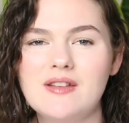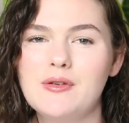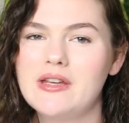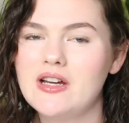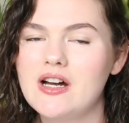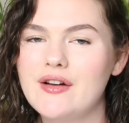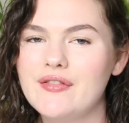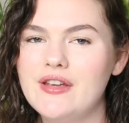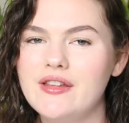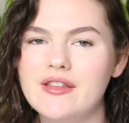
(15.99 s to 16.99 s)
If you like
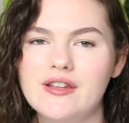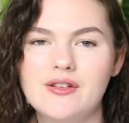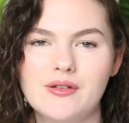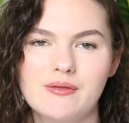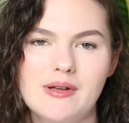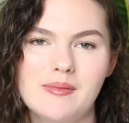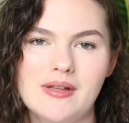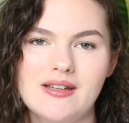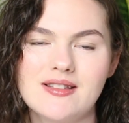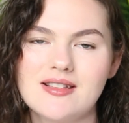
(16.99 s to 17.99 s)
coffee, then you're in the right
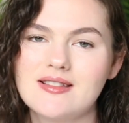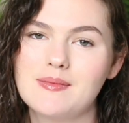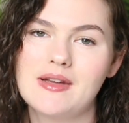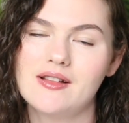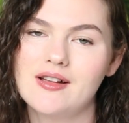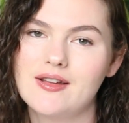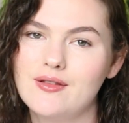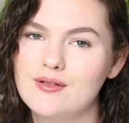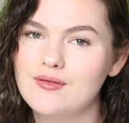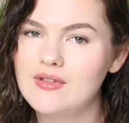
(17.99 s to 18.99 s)
place because I make a lot of
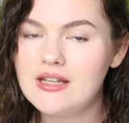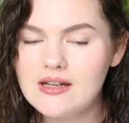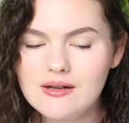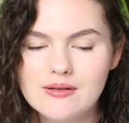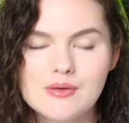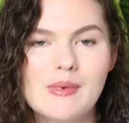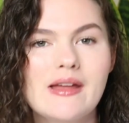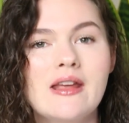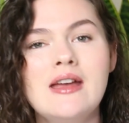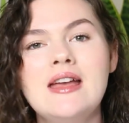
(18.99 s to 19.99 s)
those videos.
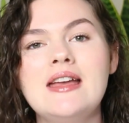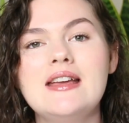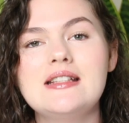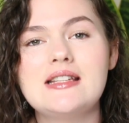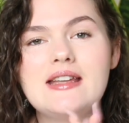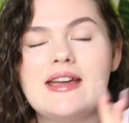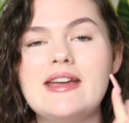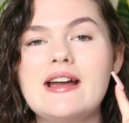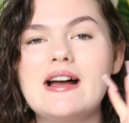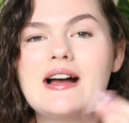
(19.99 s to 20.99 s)
But
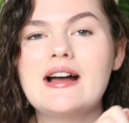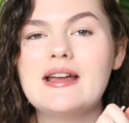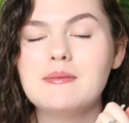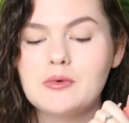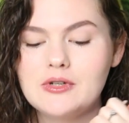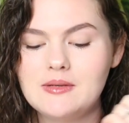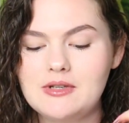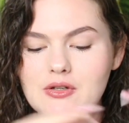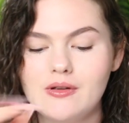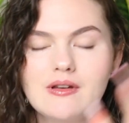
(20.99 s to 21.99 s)
today I am going to be
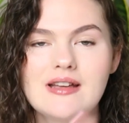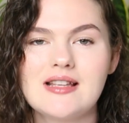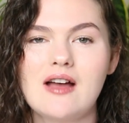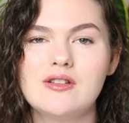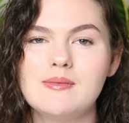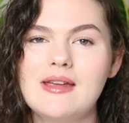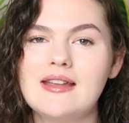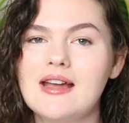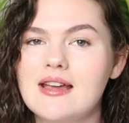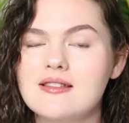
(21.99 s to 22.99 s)
showing you guys how to make
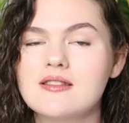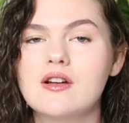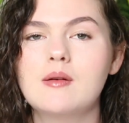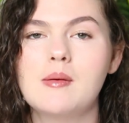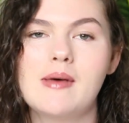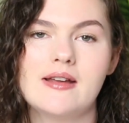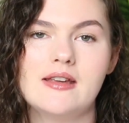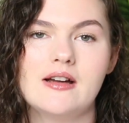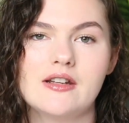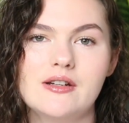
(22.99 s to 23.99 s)
an iced caramel
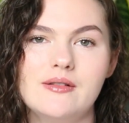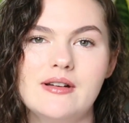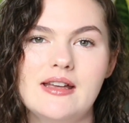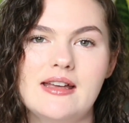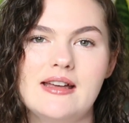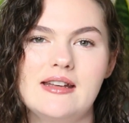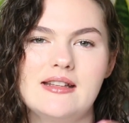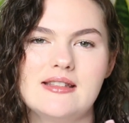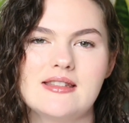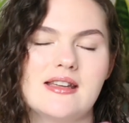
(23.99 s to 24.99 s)
macchiato, and
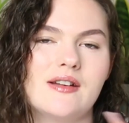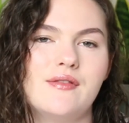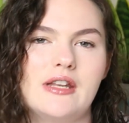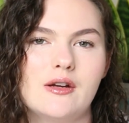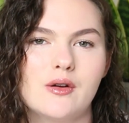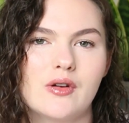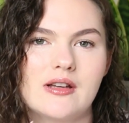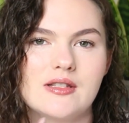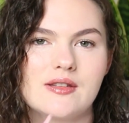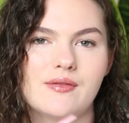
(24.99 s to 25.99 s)
it's like a video
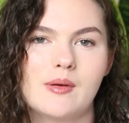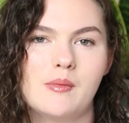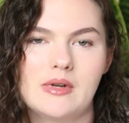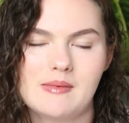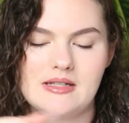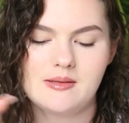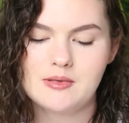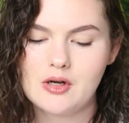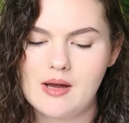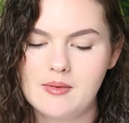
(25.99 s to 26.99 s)
request from one of my
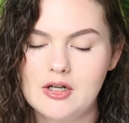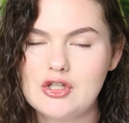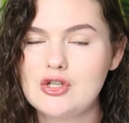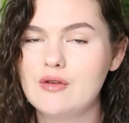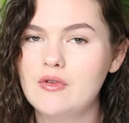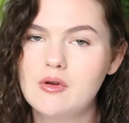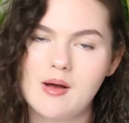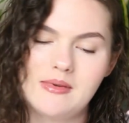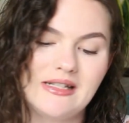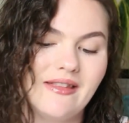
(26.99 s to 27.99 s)
subscribers, so if you
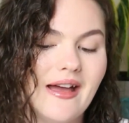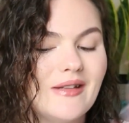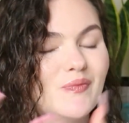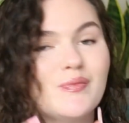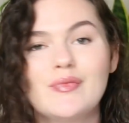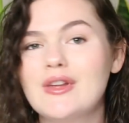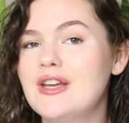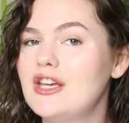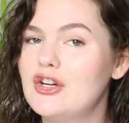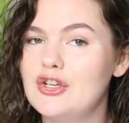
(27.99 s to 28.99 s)
commented that,
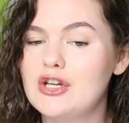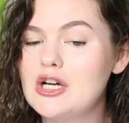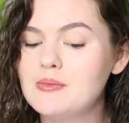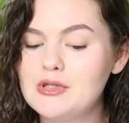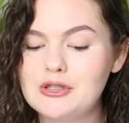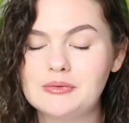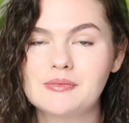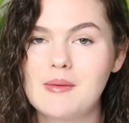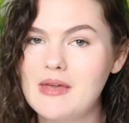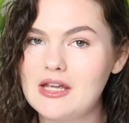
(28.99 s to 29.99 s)
here you go, boo,
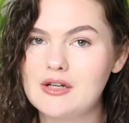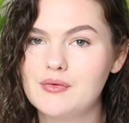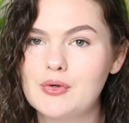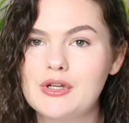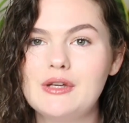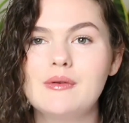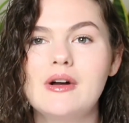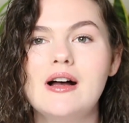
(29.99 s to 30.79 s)
I'm making it for you.